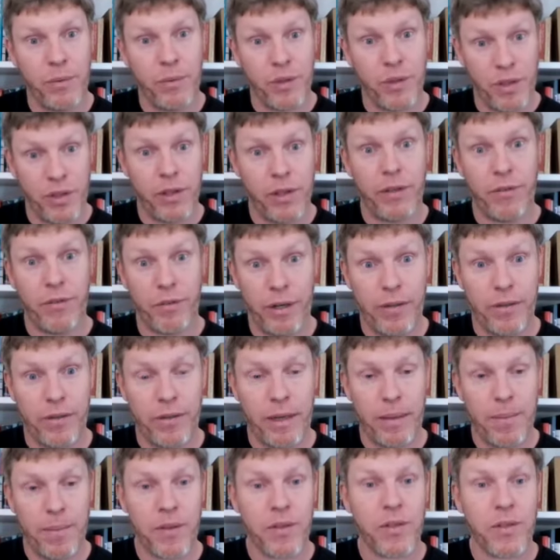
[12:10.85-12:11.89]
was designed for
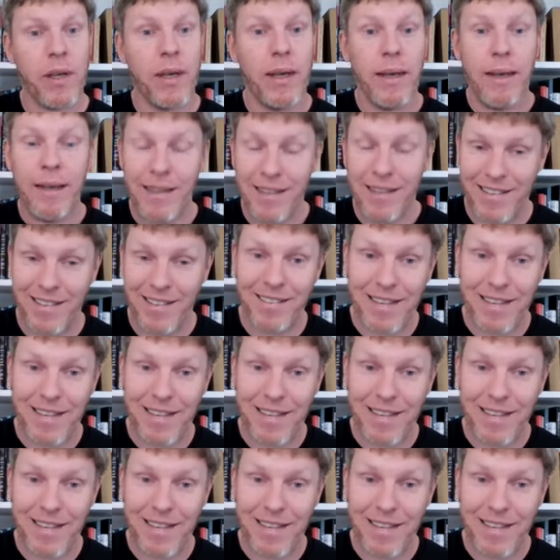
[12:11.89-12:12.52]
aerodynamics is the